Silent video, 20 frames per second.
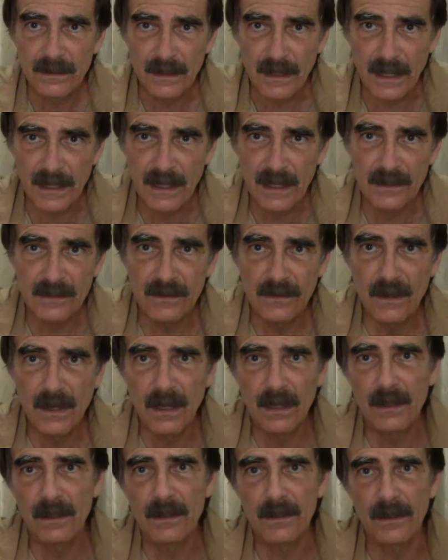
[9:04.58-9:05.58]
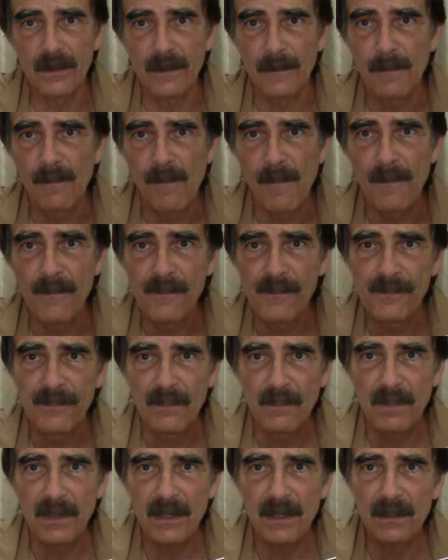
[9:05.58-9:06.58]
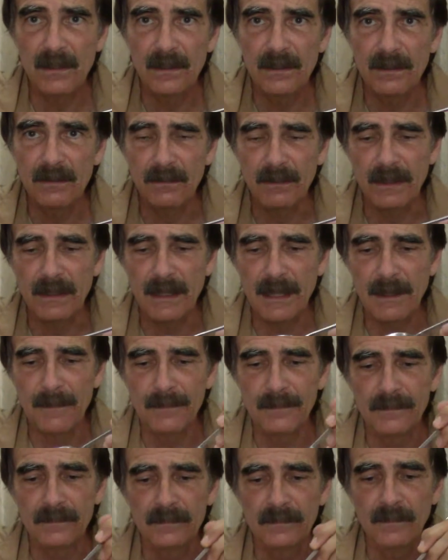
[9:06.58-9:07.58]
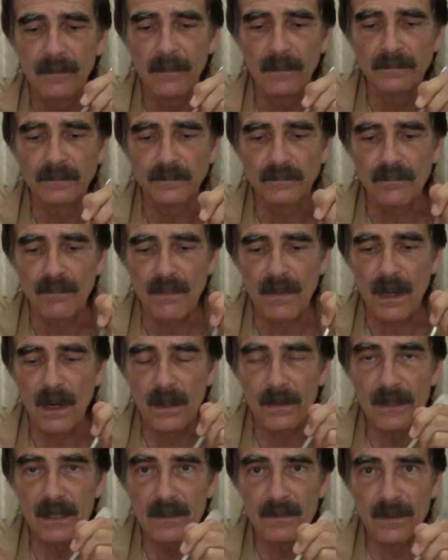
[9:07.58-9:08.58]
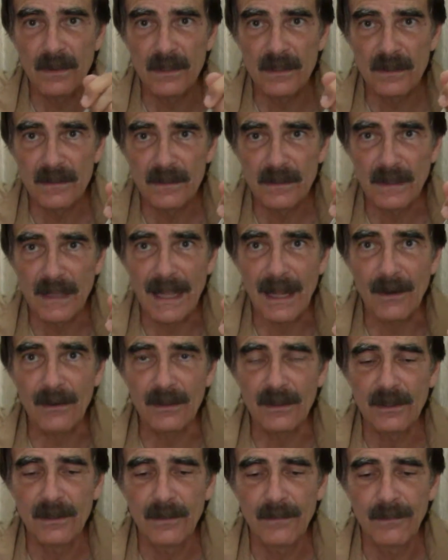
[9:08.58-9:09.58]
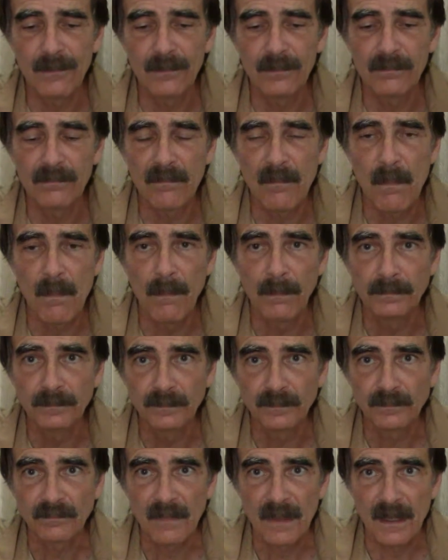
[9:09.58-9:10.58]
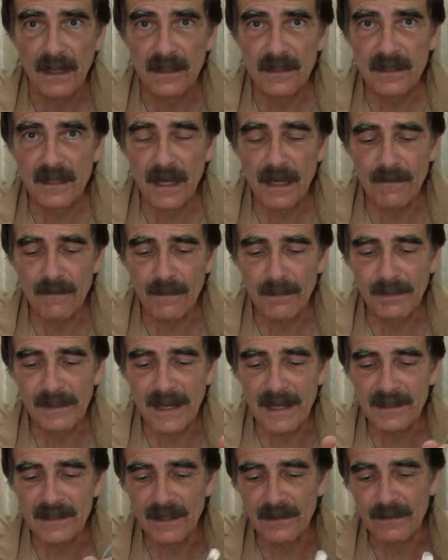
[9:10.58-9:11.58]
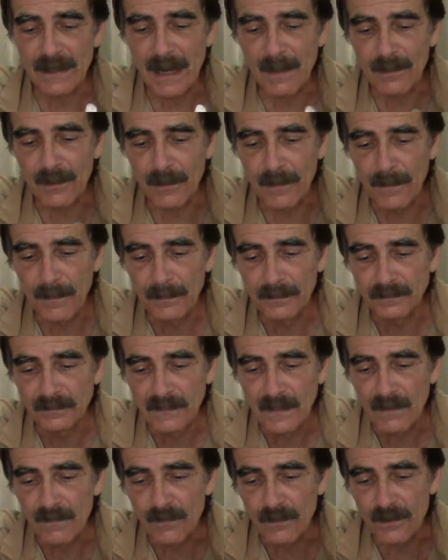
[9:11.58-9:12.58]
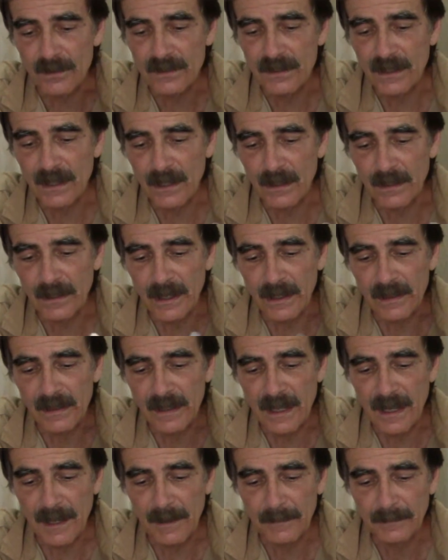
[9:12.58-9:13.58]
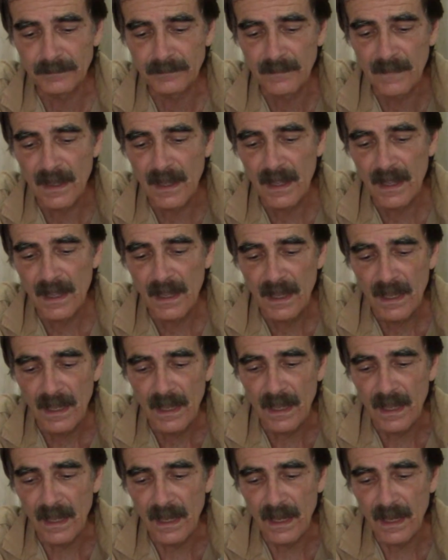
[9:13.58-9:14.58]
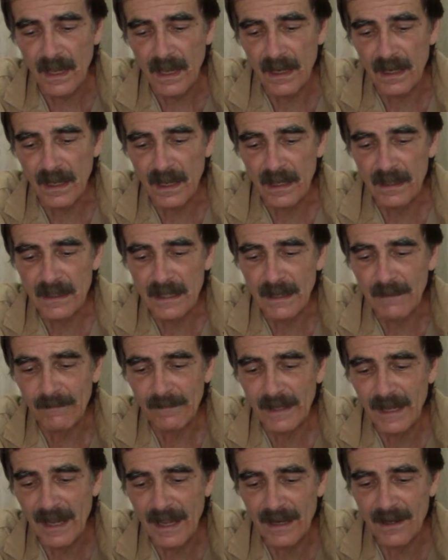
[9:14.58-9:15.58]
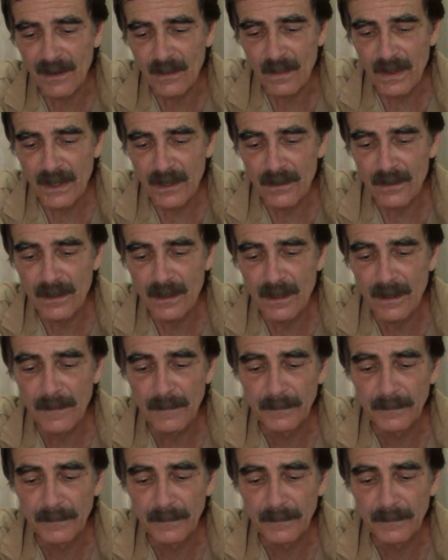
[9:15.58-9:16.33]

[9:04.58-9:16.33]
I guess you'd call it, or peeled, whatnot. All this was out inside of a plastic wrapper for sale like that. And it definitely had a weird,